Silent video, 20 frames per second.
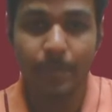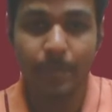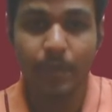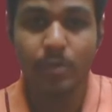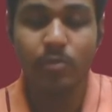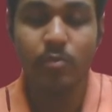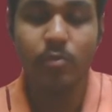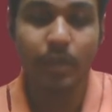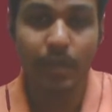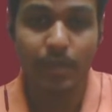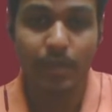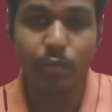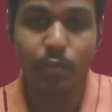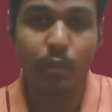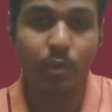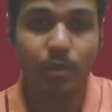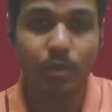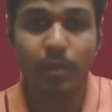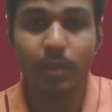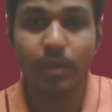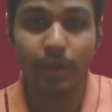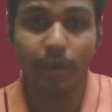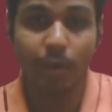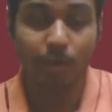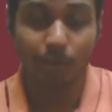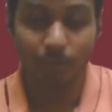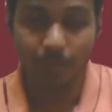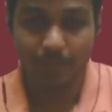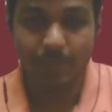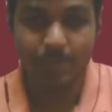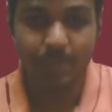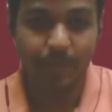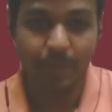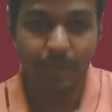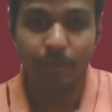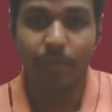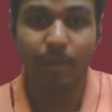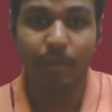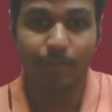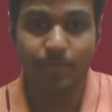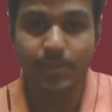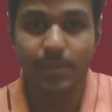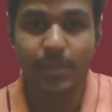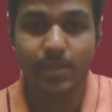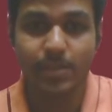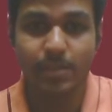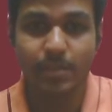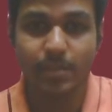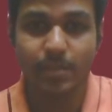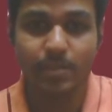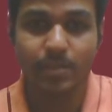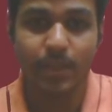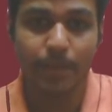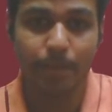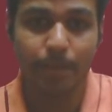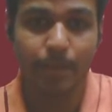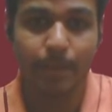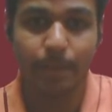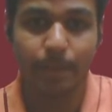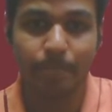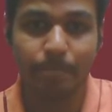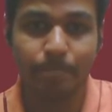So that is what the author is trying to emphasize in this chapter.